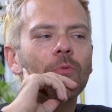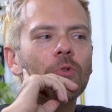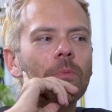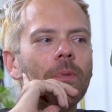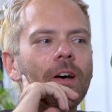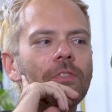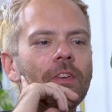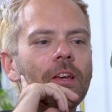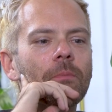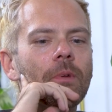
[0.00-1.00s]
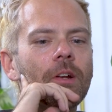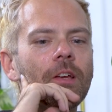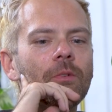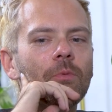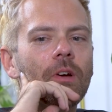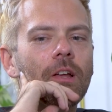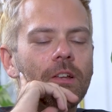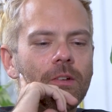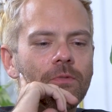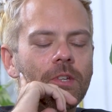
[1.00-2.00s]
a really bad thing in money in
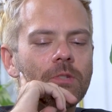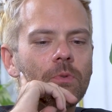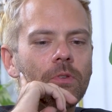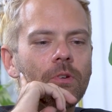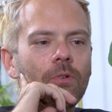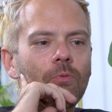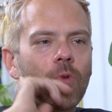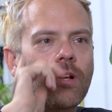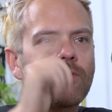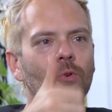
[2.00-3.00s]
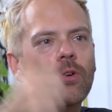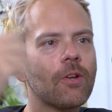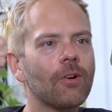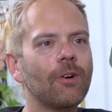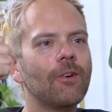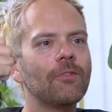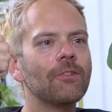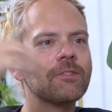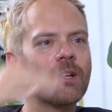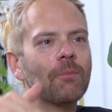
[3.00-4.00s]
NFTs with you right after we go get our coffee.
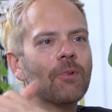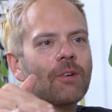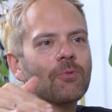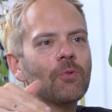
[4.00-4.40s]
Let's take a break real